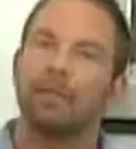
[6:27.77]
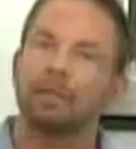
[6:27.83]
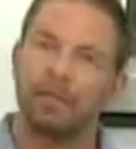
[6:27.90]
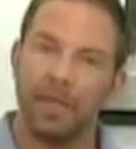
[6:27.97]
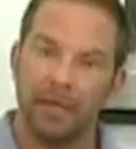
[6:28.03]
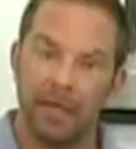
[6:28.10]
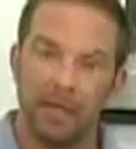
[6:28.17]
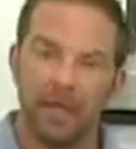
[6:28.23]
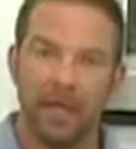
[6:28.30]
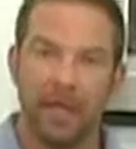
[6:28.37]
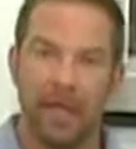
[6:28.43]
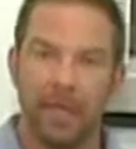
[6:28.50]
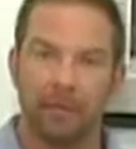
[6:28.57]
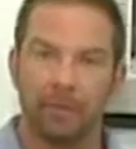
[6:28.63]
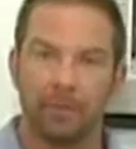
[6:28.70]
then
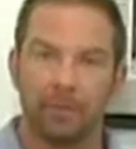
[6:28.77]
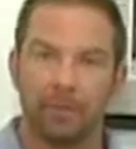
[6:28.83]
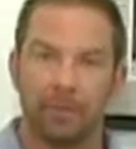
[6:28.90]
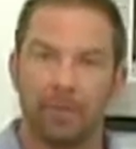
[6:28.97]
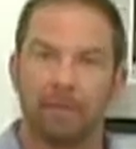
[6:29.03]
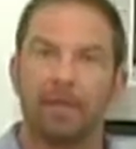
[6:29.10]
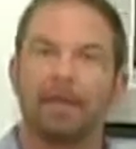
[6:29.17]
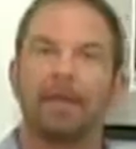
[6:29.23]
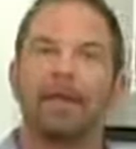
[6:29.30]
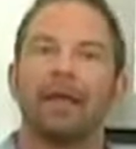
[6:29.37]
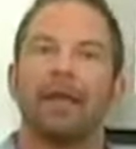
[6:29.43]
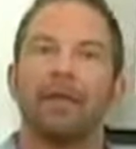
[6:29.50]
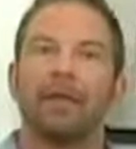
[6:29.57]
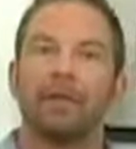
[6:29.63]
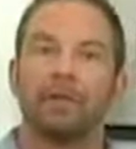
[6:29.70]
catch your breath,
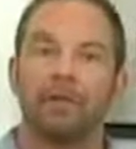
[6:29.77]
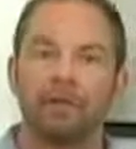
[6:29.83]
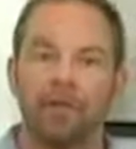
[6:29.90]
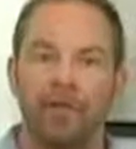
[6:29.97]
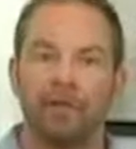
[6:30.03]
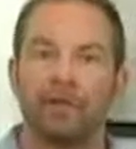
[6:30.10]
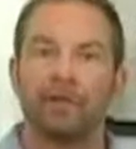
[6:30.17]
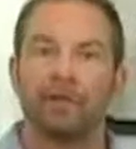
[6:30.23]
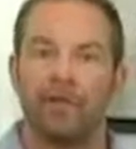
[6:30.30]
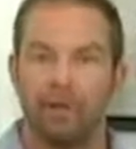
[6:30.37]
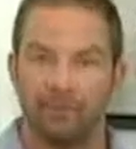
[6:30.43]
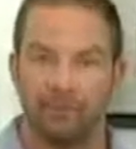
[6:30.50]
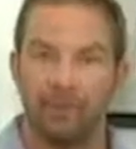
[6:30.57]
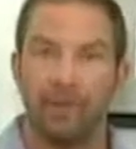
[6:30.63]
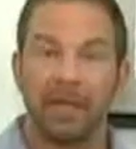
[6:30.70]
and then do another set
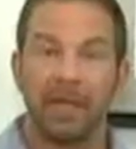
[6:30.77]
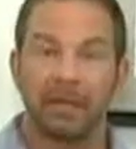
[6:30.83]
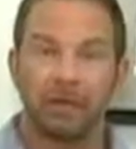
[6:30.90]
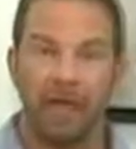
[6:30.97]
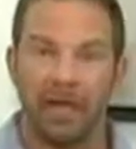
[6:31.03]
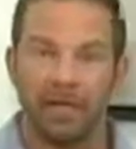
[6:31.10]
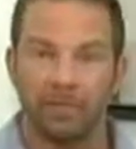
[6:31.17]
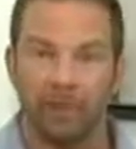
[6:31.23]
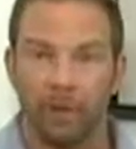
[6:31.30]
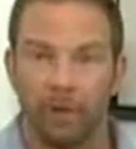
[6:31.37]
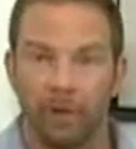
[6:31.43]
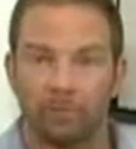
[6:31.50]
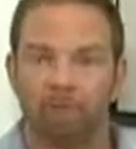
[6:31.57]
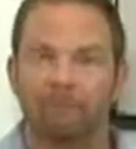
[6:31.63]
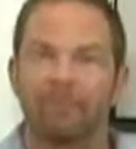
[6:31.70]
and repeat twice
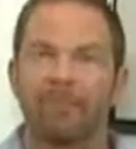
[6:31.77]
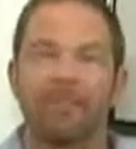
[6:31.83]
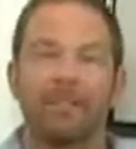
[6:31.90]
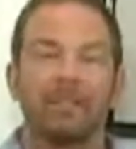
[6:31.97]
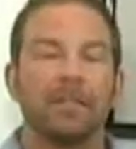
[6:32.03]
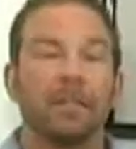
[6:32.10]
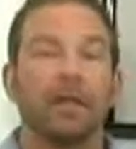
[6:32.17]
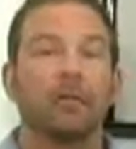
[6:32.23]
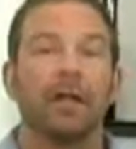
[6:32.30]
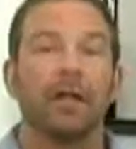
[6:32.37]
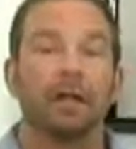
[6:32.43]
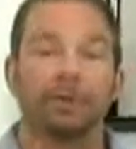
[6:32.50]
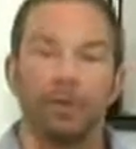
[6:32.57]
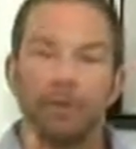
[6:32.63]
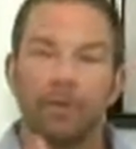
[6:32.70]
more. Tell you what,
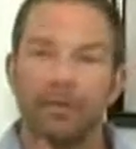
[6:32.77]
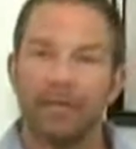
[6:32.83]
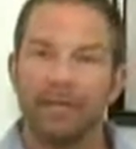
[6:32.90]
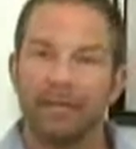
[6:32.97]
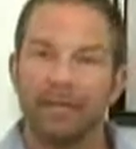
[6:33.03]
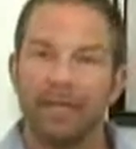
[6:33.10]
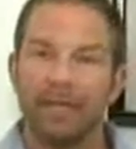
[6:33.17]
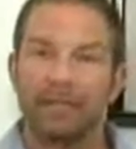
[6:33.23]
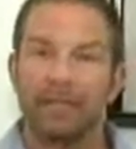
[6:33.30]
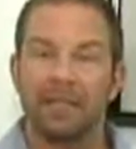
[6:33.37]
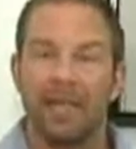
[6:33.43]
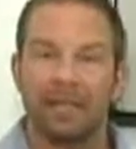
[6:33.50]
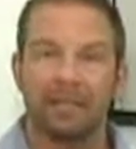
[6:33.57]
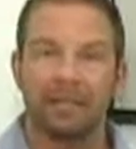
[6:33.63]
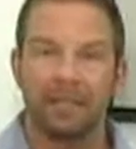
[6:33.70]
if you do 3
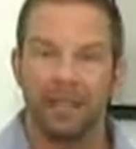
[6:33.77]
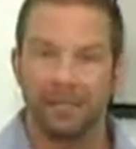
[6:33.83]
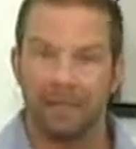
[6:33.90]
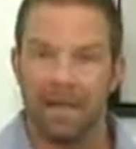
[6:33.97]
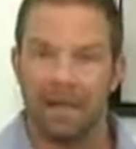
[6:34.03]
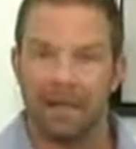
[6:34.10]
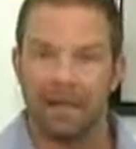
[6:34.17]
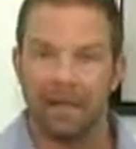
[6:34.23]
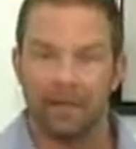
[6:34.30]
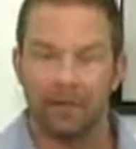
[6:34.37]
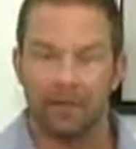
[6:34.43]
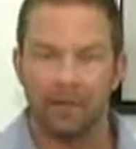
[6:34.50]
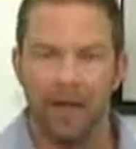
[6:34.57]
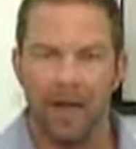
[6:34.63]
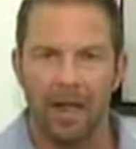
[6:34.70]
sets of that delt
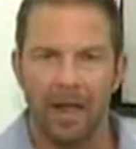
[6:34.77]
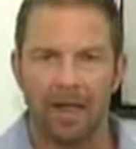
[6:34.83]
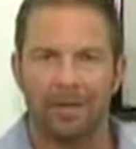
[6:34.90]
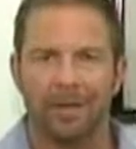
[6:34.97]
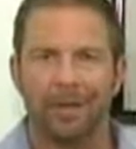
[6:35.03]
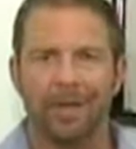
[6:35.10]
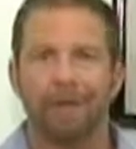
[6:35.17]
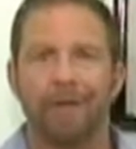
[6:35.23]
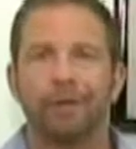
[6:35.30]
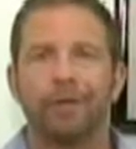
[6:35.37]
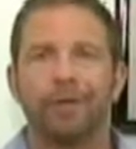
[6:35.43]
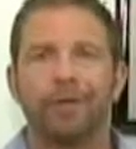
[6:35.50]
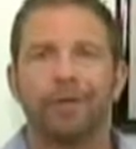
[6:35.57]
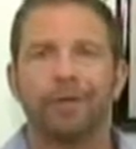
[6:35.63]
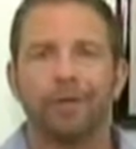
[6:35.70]
triad,
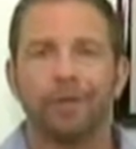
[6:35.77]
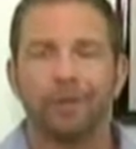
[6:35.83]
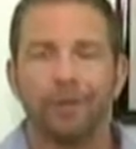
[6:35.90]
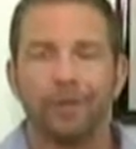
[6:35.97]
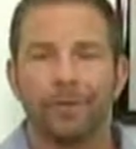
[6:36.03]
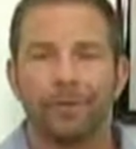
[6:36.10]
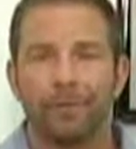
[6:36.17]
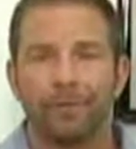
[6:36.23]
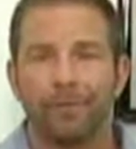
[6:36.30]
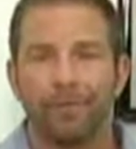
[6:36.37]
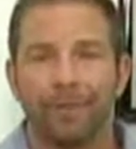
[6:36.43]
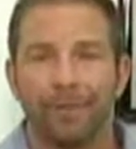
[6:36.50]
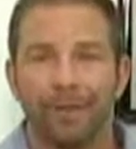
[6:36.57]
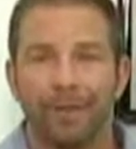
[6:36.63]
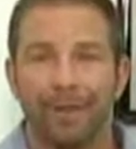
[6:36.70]
your shoulders will
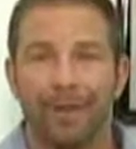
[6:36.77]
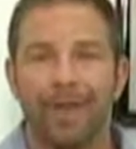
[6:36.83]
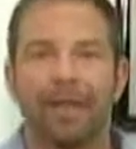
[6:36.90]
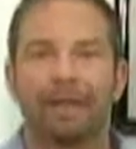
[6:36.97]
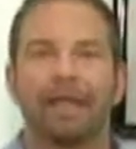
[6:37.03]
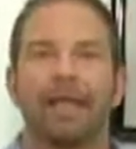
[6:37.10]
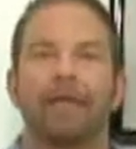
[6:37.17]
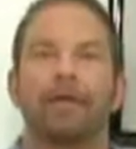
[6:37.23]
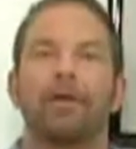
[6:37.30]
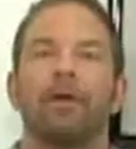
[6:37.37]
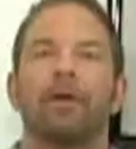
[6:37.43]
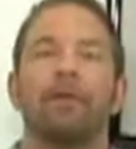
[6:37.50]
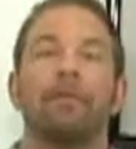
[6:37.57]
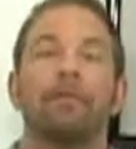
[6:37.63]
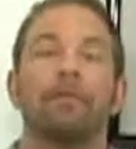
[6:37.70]
feel like they are
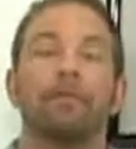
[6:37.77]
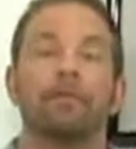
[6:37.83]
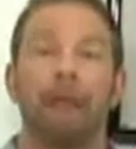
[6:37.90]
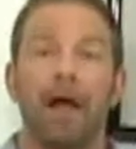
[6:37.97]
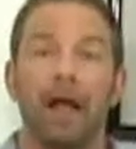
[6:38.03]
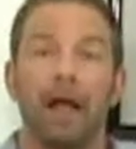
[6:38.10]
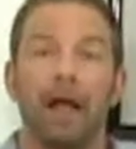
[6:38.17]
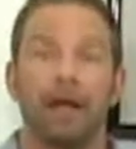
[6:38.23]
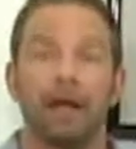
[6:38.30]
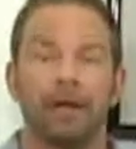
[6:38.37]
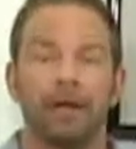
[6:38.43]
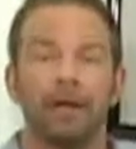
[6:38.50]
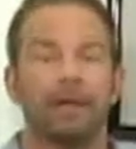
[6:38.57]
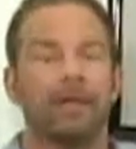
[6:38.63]
on fire.